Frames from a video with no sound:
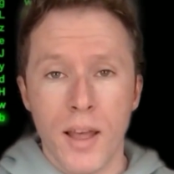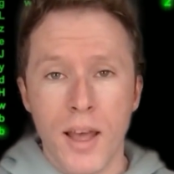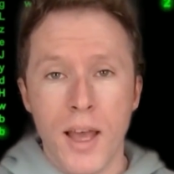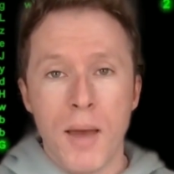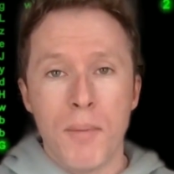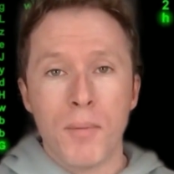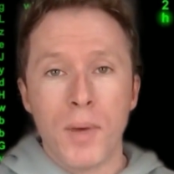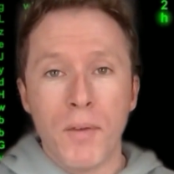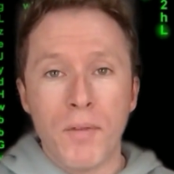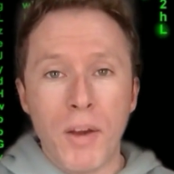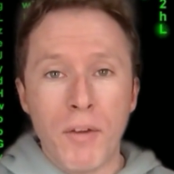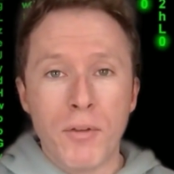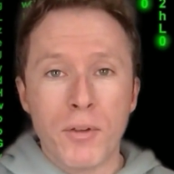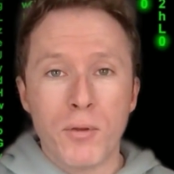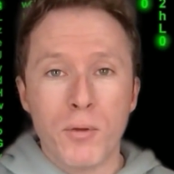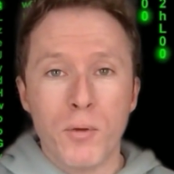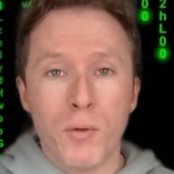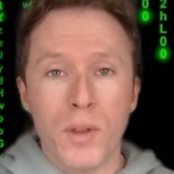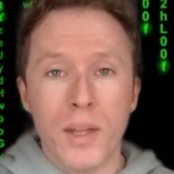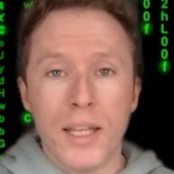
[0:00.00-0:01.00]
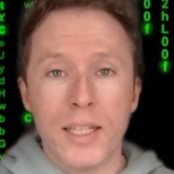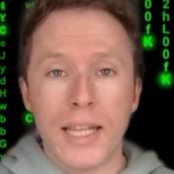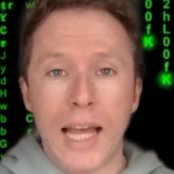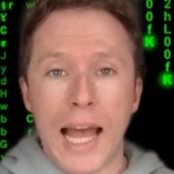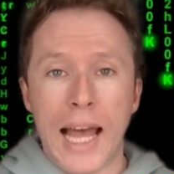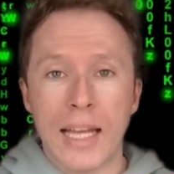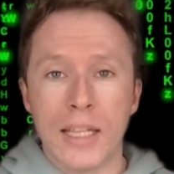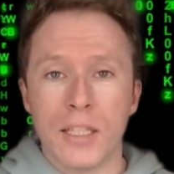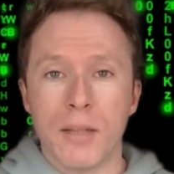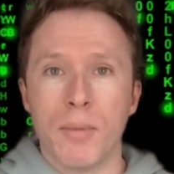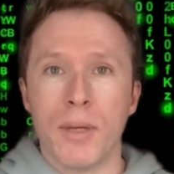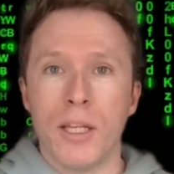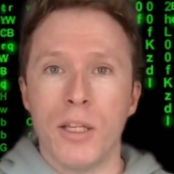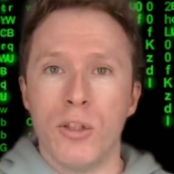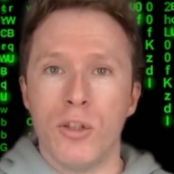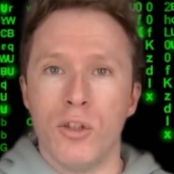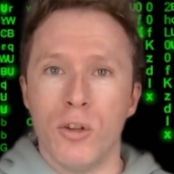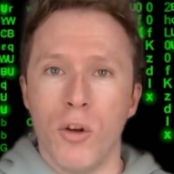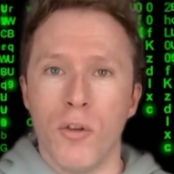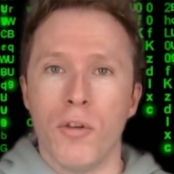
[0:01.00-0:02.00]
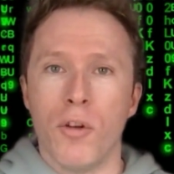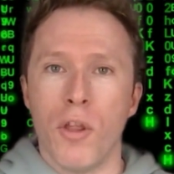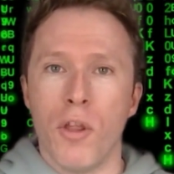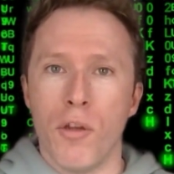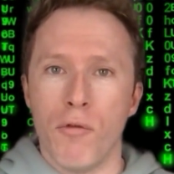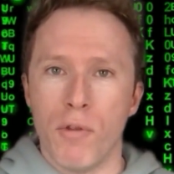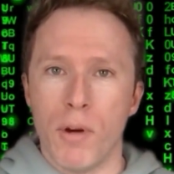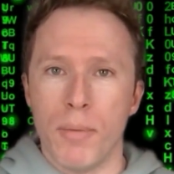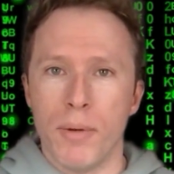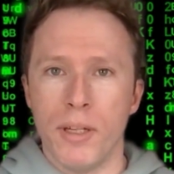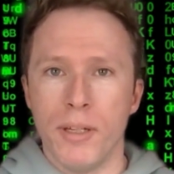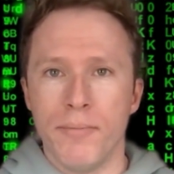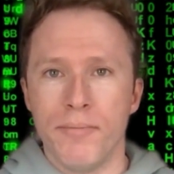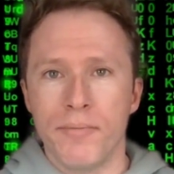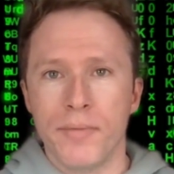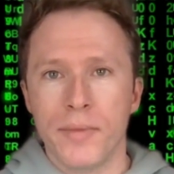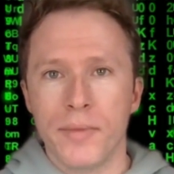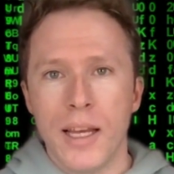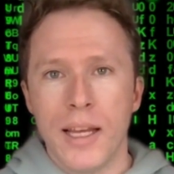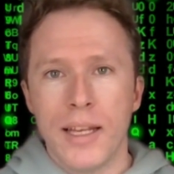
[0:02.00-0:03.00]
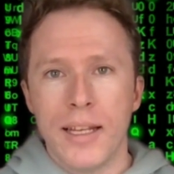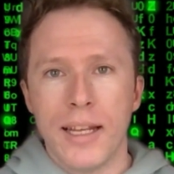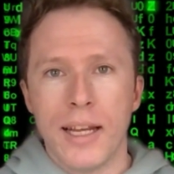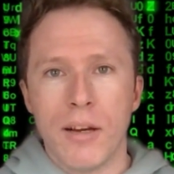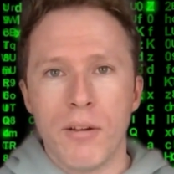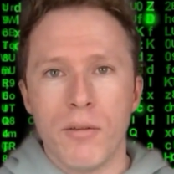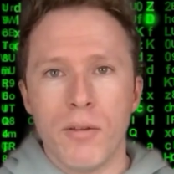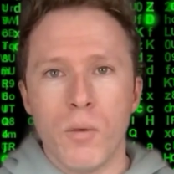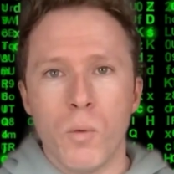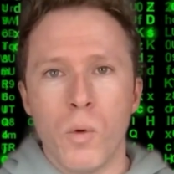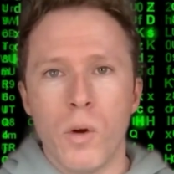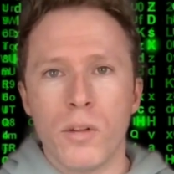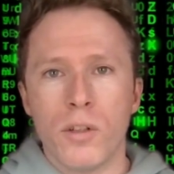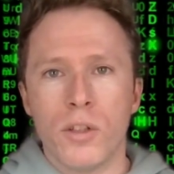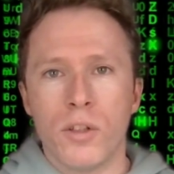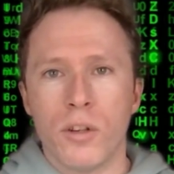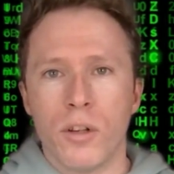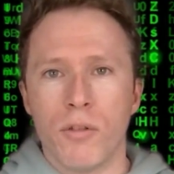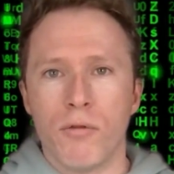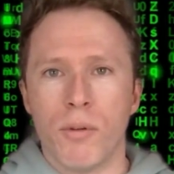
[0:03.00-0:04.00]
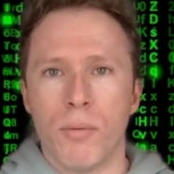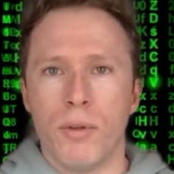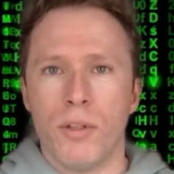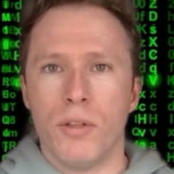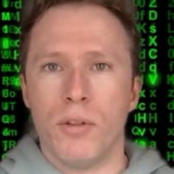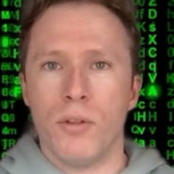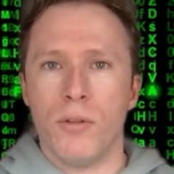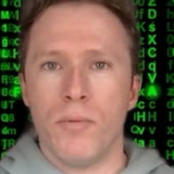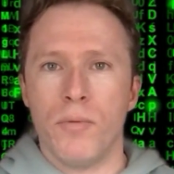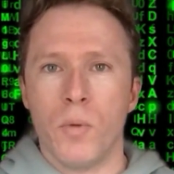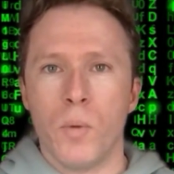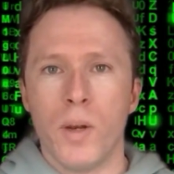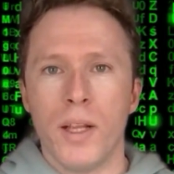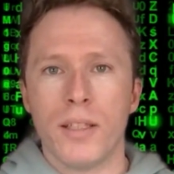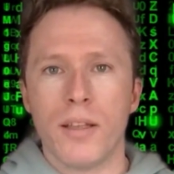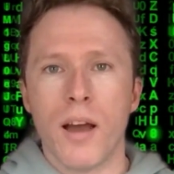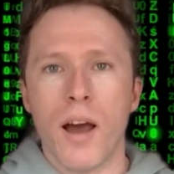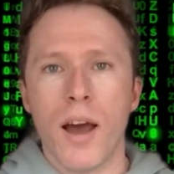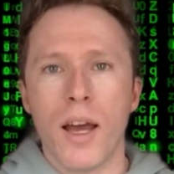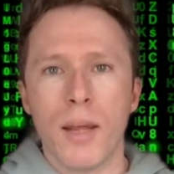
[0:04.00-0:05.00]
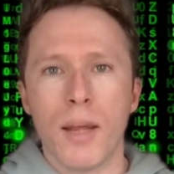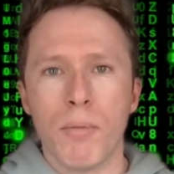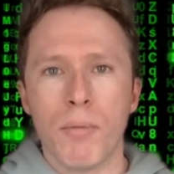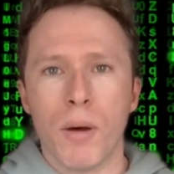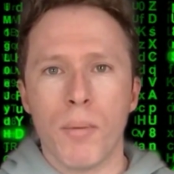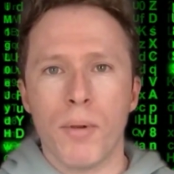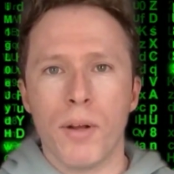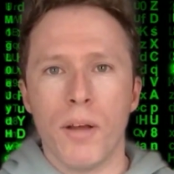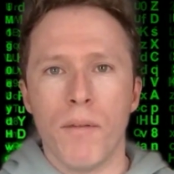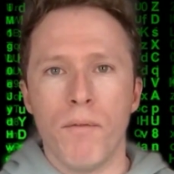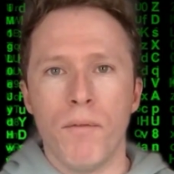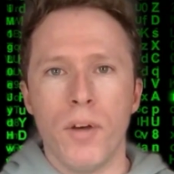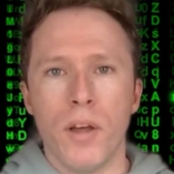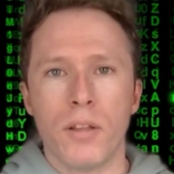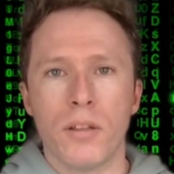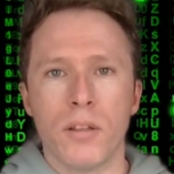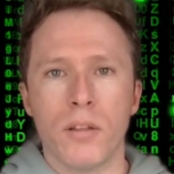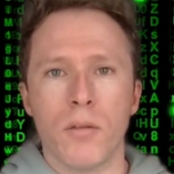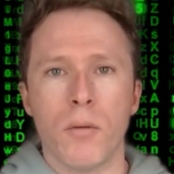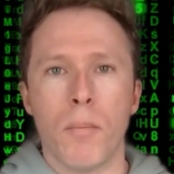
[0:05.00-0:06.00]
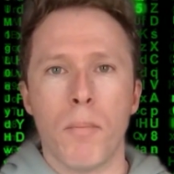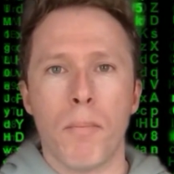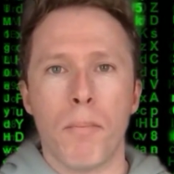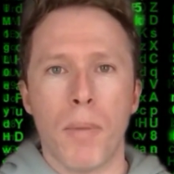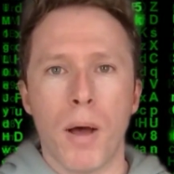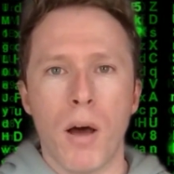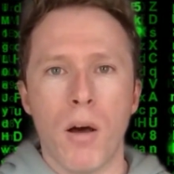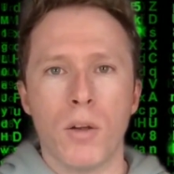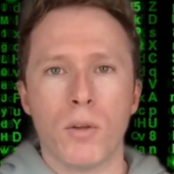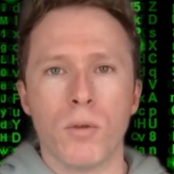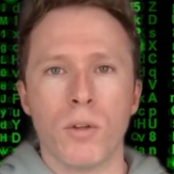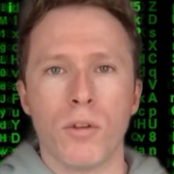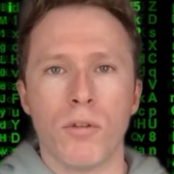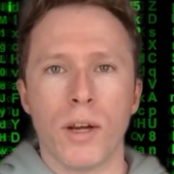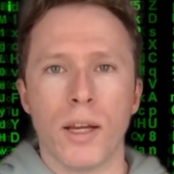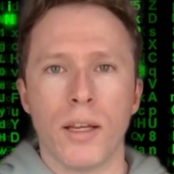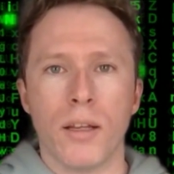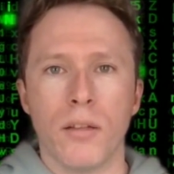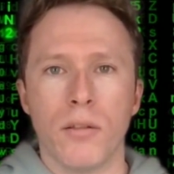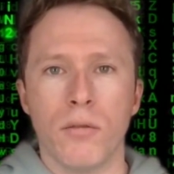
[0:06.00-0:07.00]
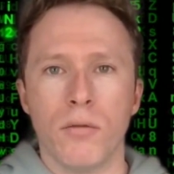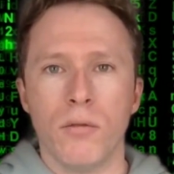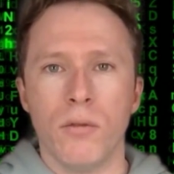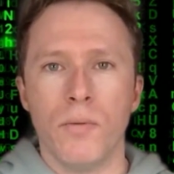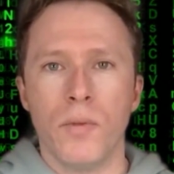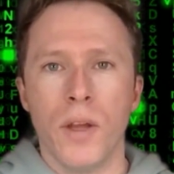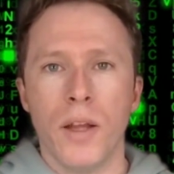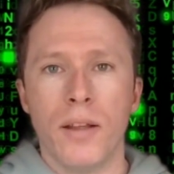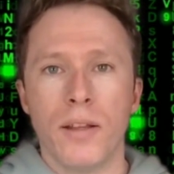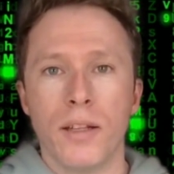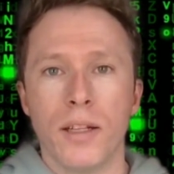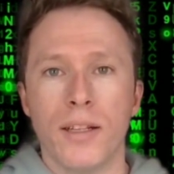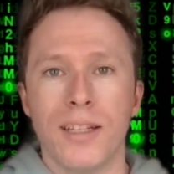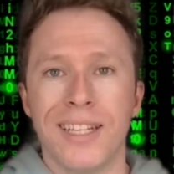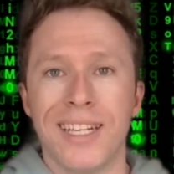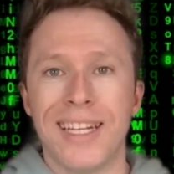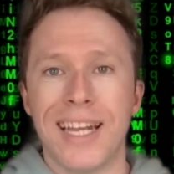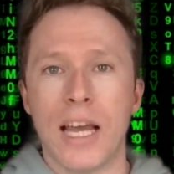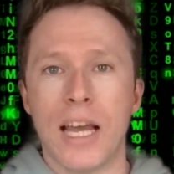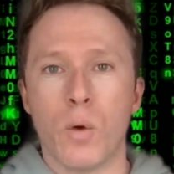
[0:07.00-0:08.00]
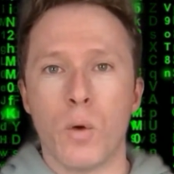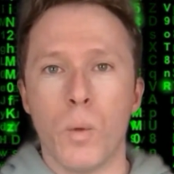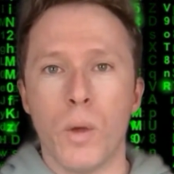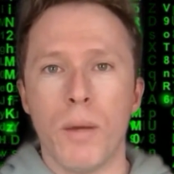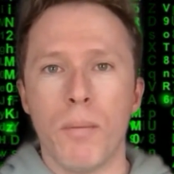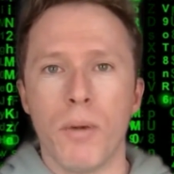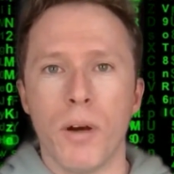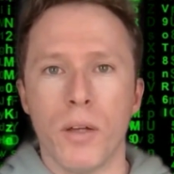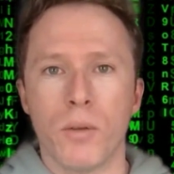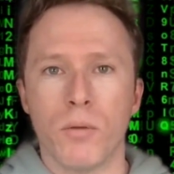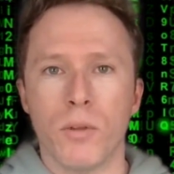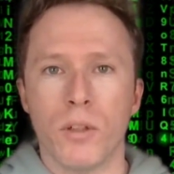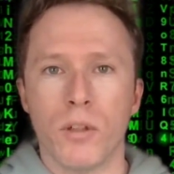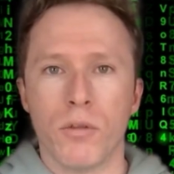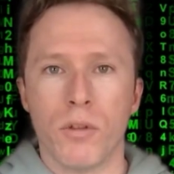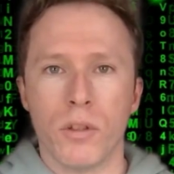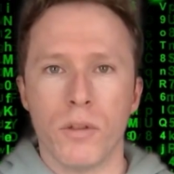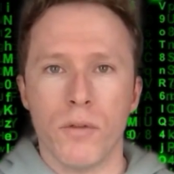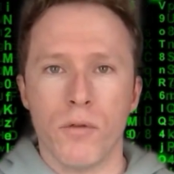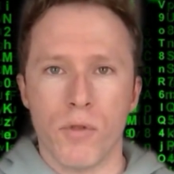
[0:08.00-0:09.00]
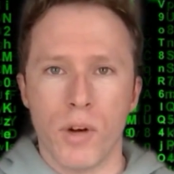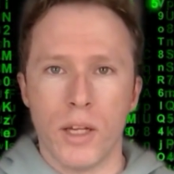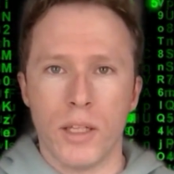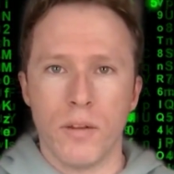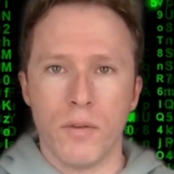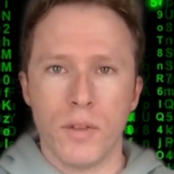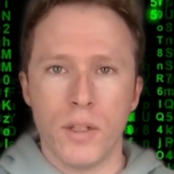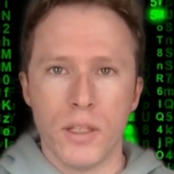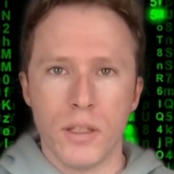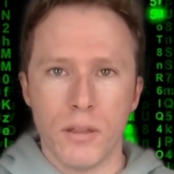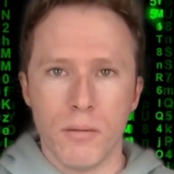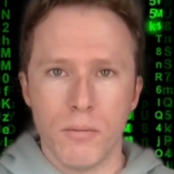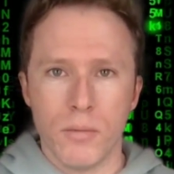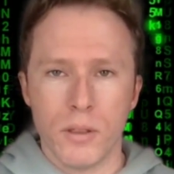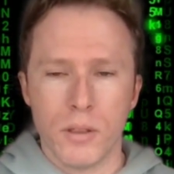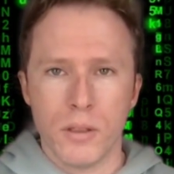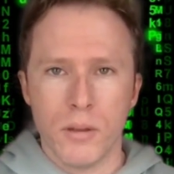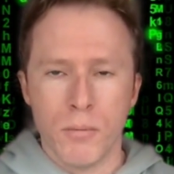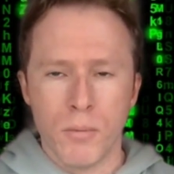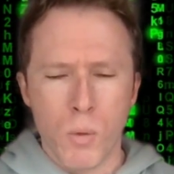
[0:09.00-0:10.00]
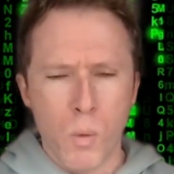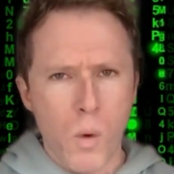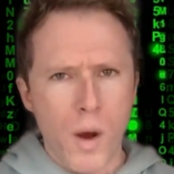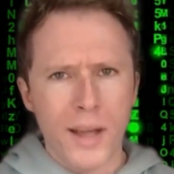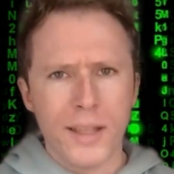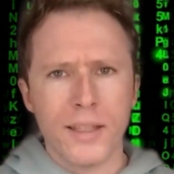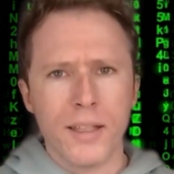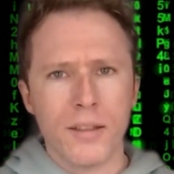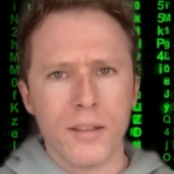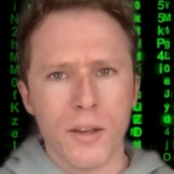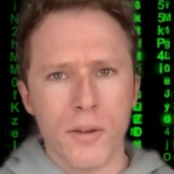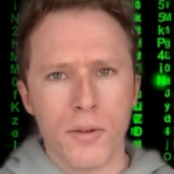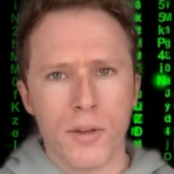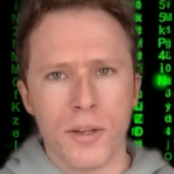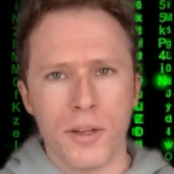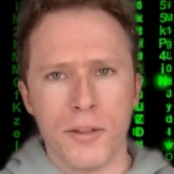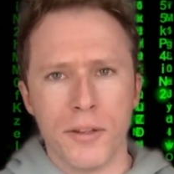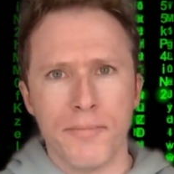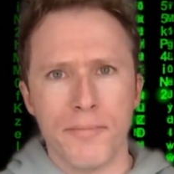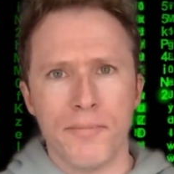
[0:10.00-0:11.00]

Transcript: My favorite tool for this has to be John the Ripper. Now, what does John the Ripper do? Well, it's a highly popular and versatile password cracking tool designed to detect weak passwords across a variety of systems. But why is it so good?